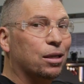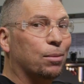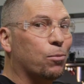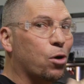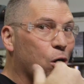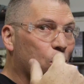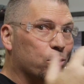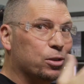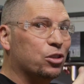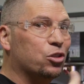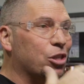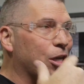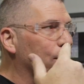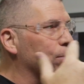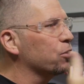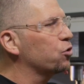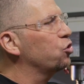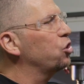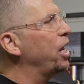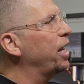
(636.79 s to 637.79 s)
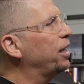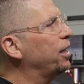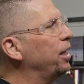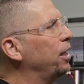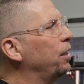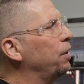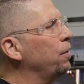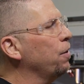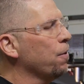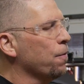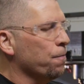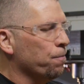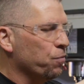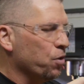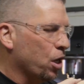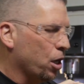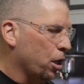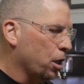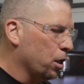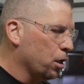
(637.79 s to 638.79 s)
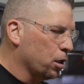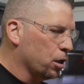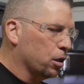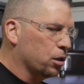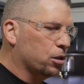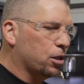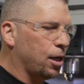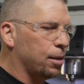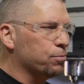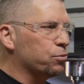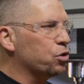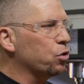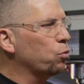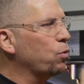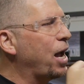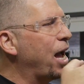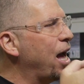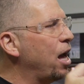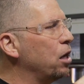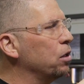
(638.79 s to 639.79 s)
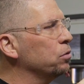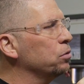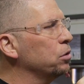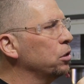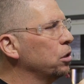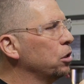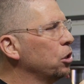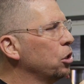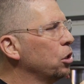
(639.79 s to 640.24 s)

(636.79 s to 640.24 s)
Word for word: I'm always double checking. Comes around,